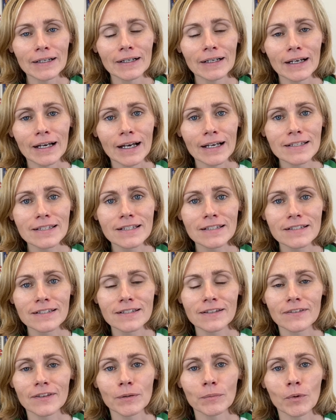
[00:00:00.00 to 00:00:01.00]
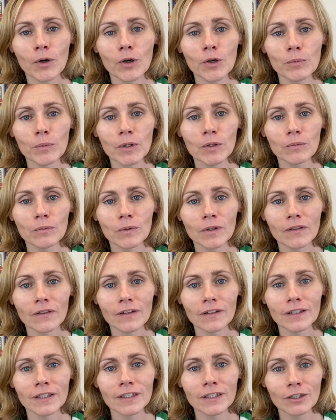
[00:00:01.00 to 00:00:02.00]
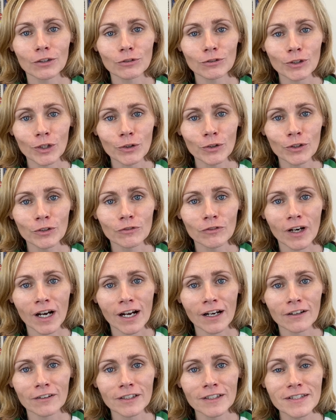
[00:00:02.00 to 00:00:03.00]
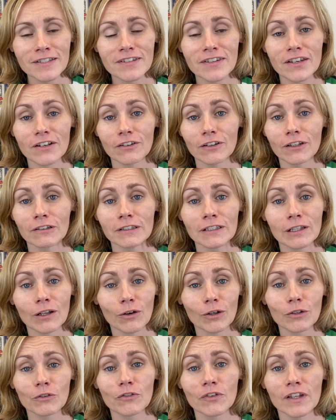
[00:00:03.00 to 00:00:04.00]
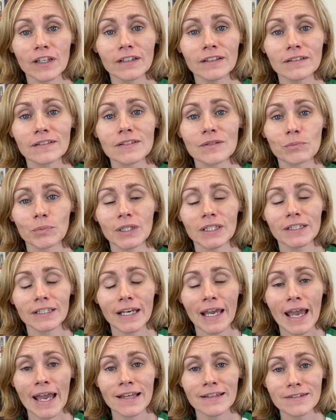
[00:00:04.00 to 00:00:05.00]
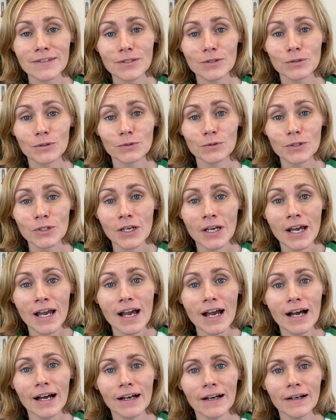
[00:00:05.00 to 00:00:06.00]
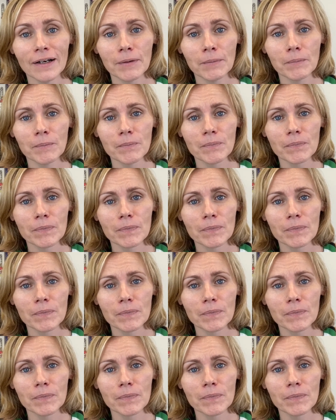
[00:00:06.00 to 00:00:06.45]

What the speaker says: As it is at the moment with the coronavirus, there are a lot of things being cancelled and